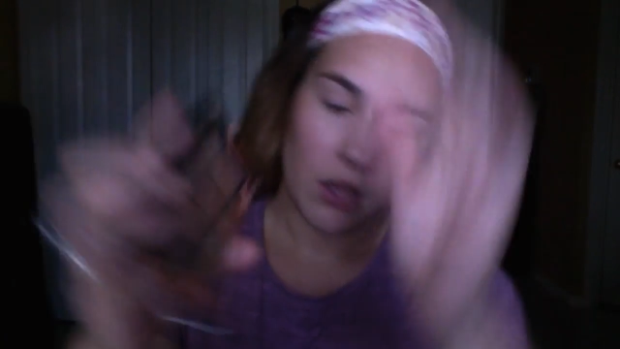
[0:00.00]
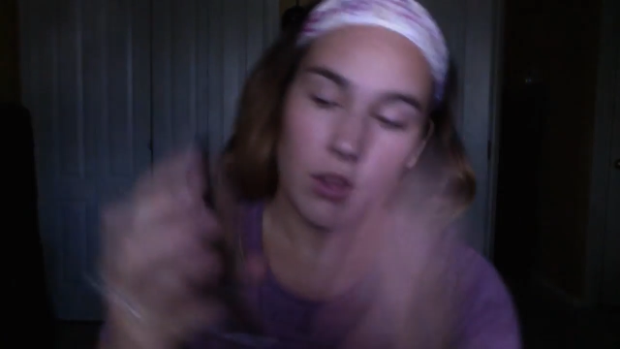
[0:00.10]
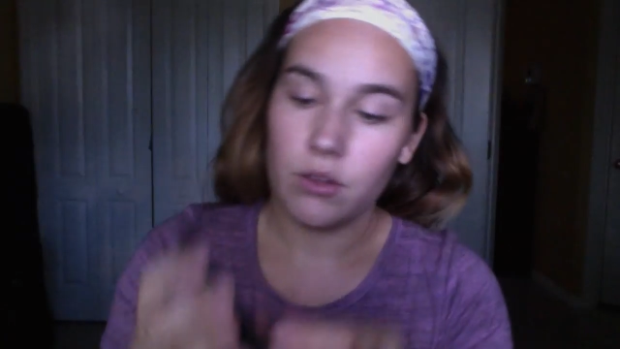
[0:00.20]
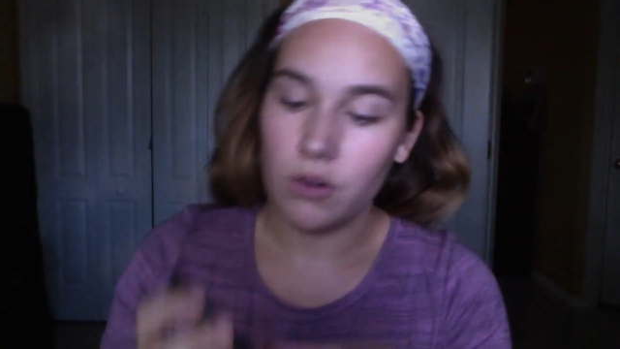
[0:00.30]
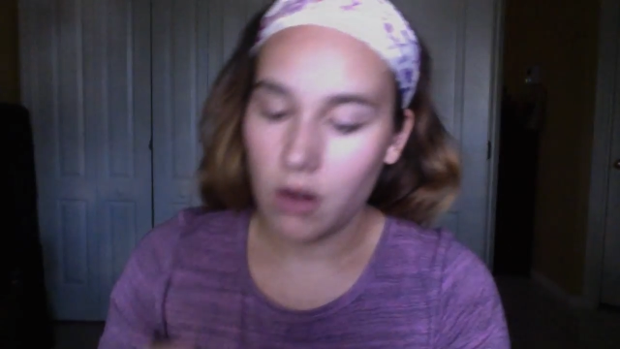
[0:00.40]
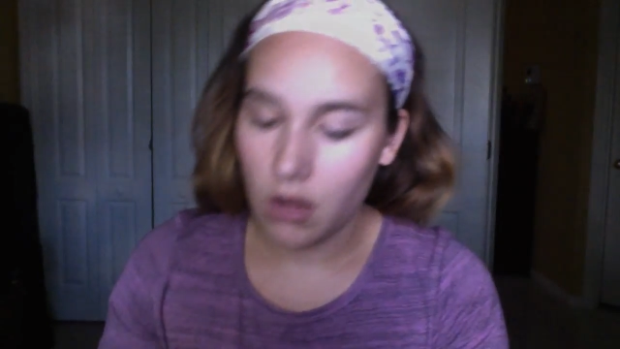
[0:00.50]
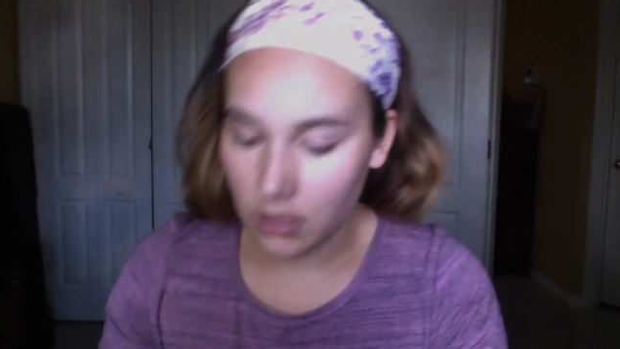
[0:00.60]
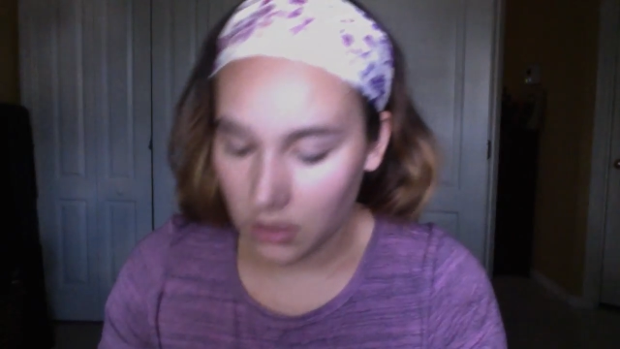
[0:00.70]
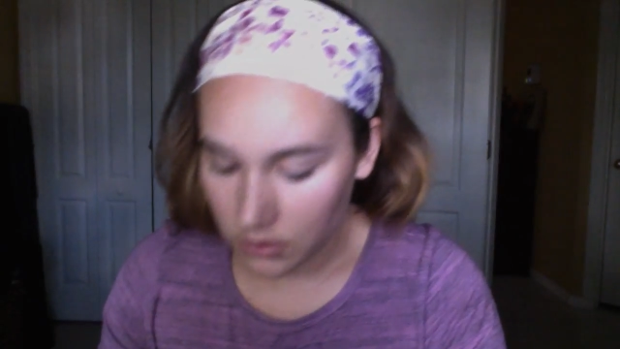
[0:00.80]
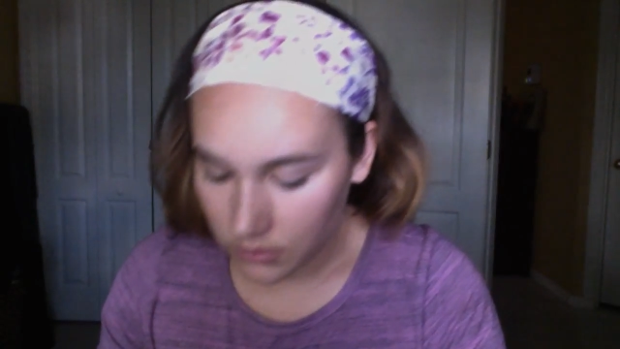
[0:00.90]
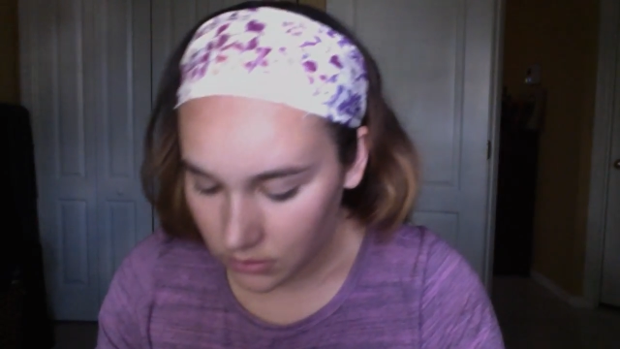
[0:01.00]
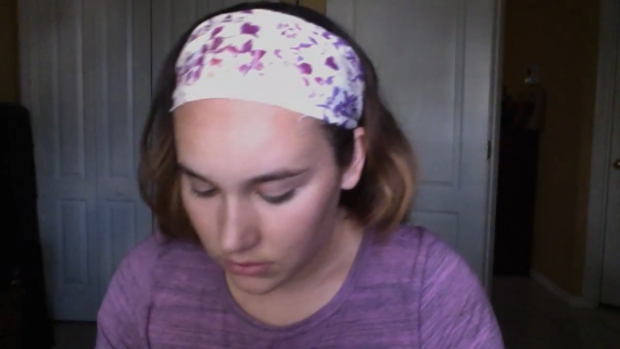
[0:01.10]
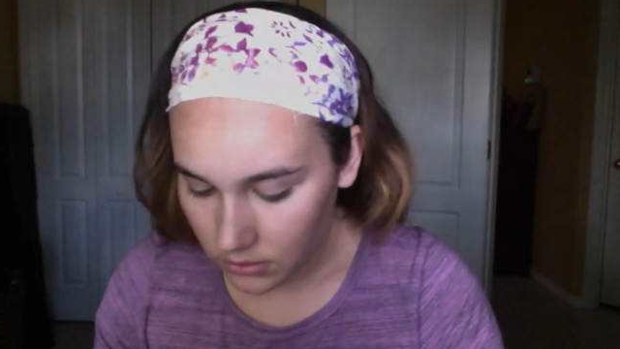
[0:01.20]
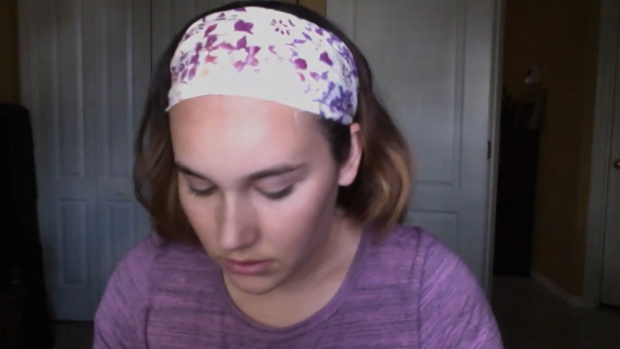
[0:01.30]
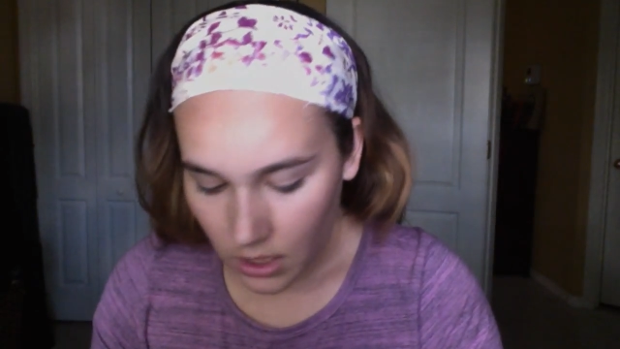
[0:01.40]
They're all,
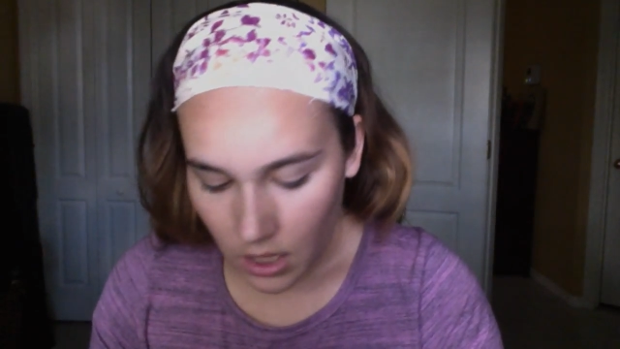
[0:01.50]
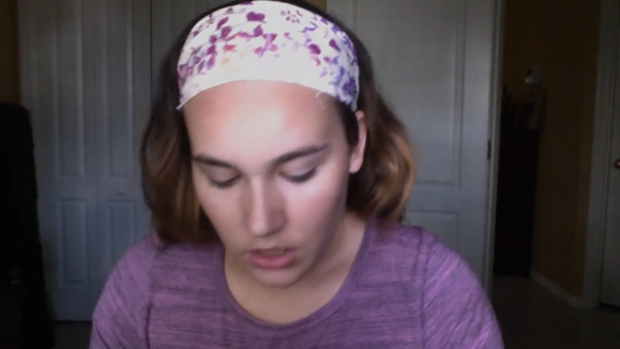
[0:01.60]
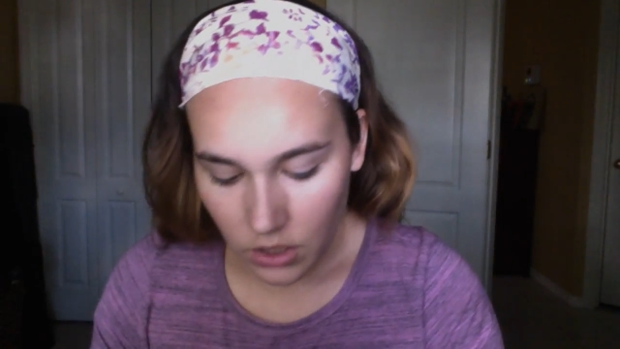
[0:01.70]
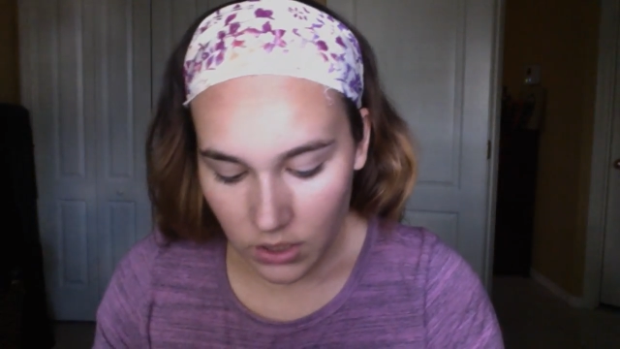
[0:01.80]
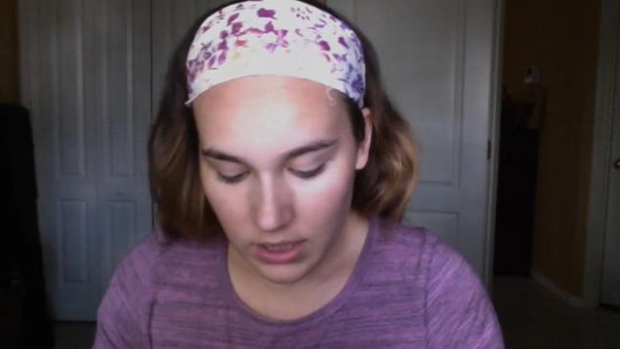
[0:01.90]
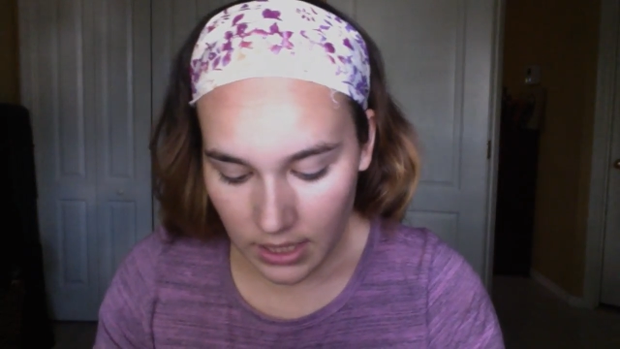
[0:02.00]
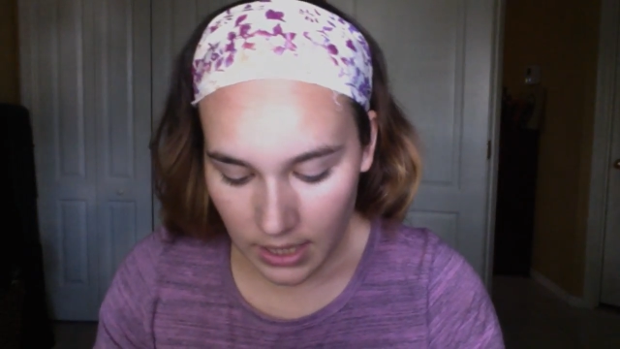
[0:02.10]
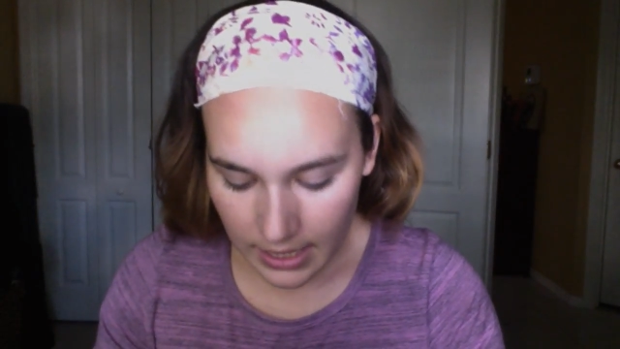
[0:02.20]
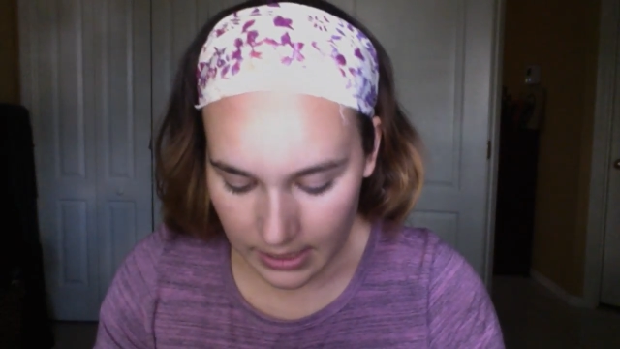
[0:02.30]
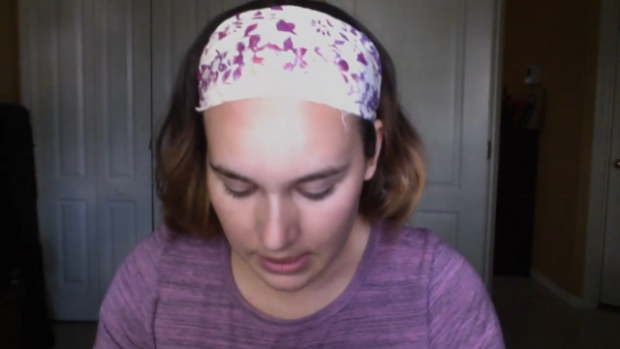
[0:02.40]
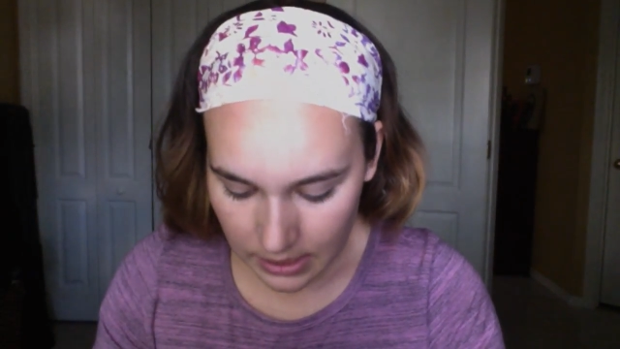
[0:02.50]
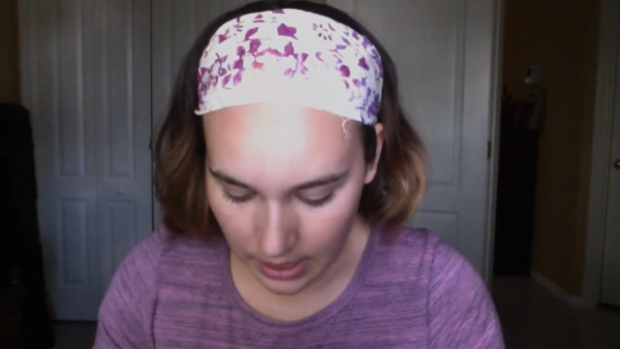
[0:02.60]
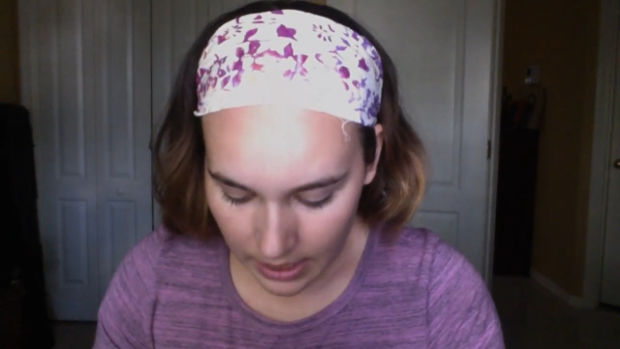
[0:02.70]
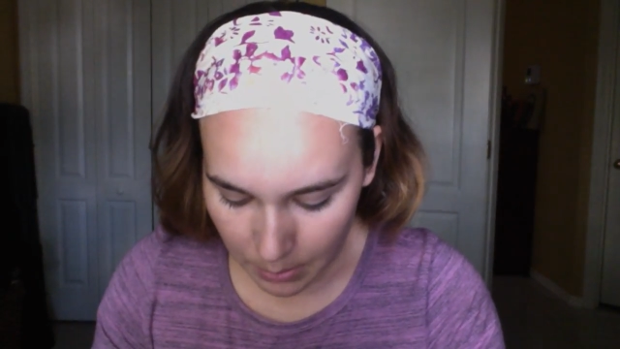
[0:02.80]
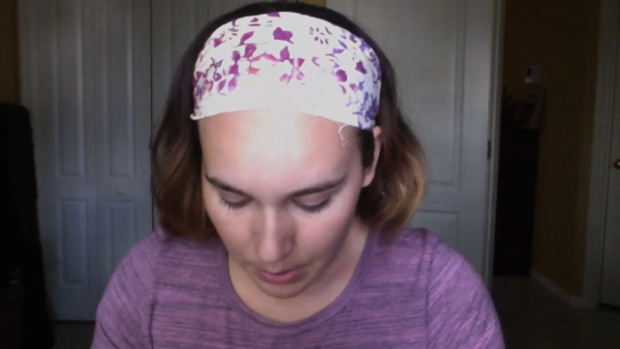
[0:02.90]
the only thing I didn't
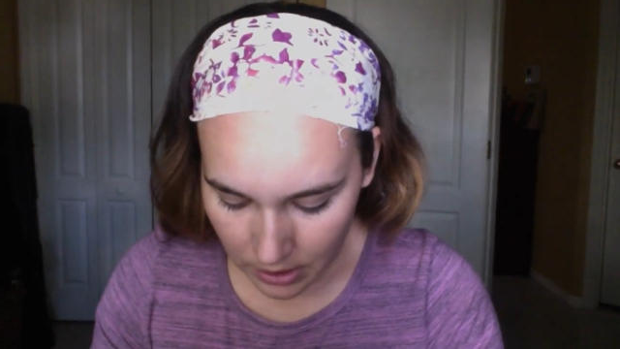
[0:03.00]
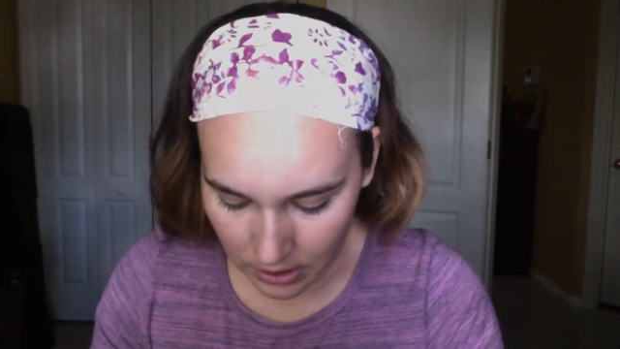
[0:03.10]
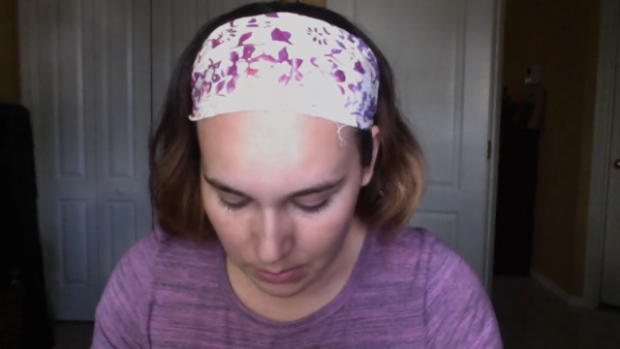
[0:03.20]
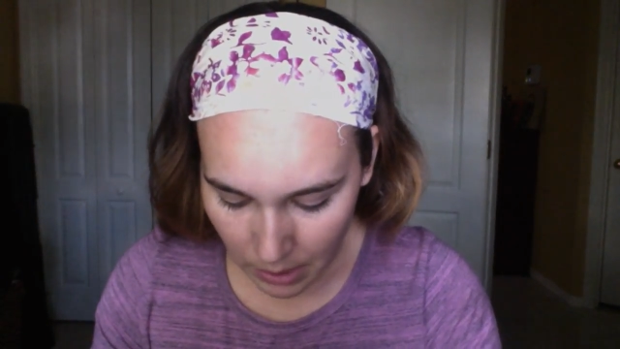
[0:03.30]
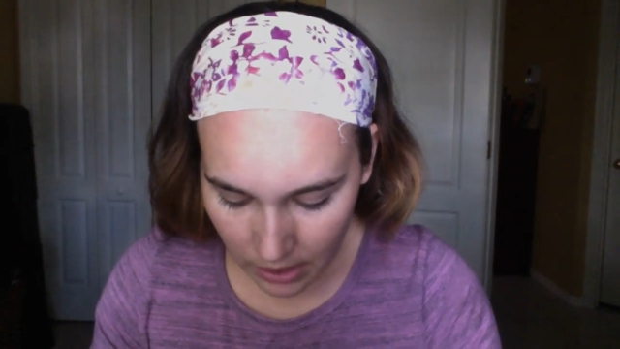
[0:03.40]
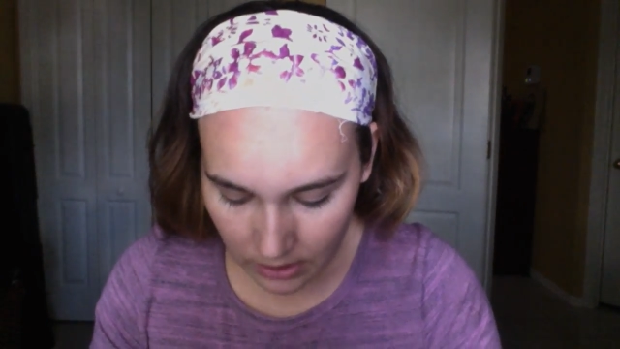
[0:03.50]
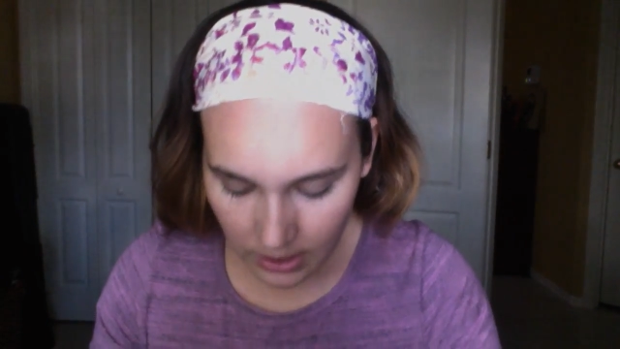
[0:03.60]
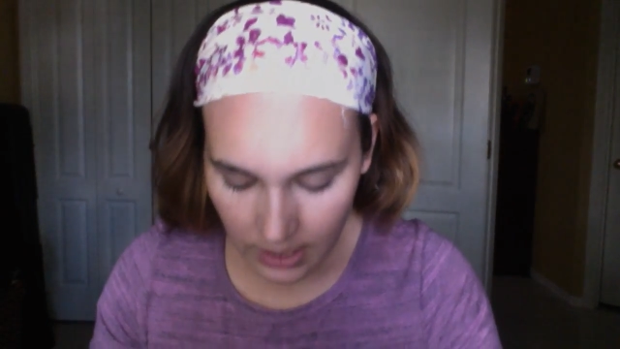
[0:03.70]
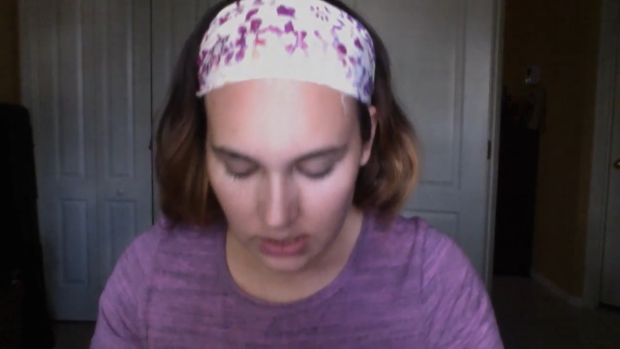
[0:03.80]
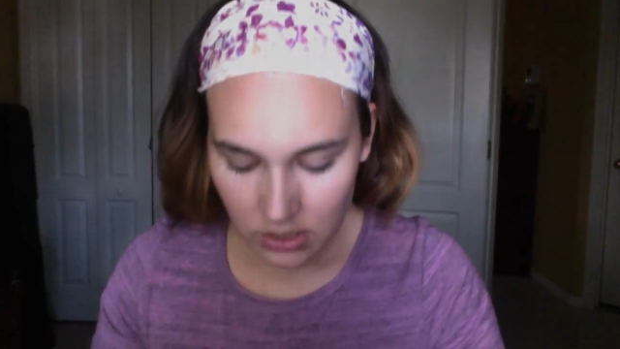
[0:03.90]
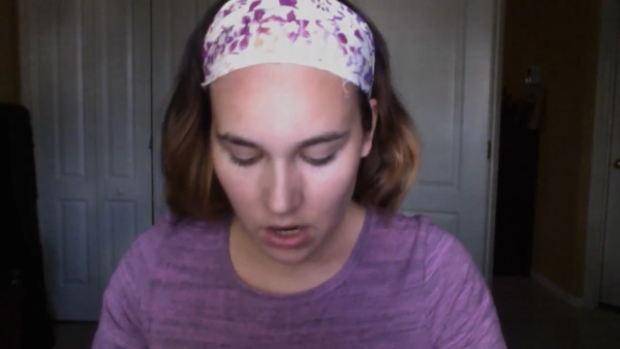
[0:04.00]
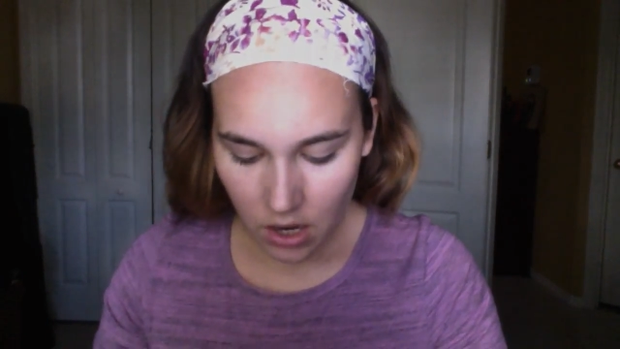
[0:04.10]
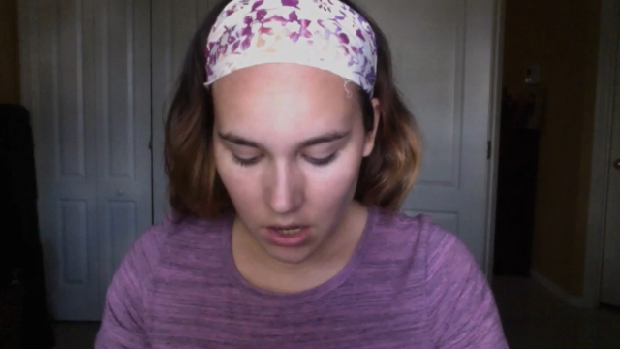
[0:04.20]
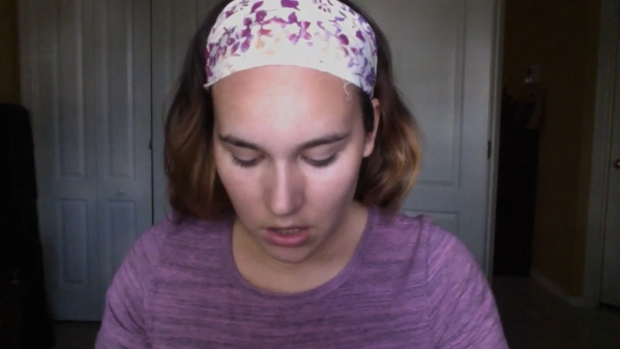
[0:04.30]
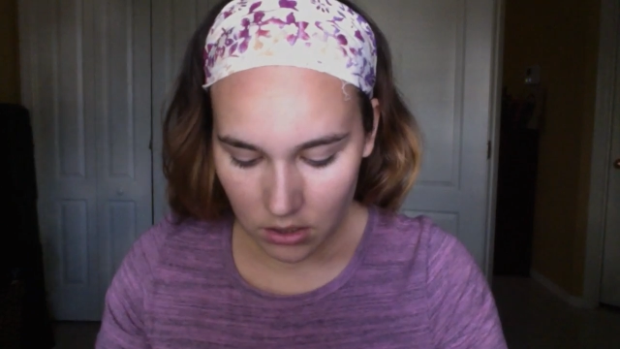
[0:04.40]
like about this palette that I saw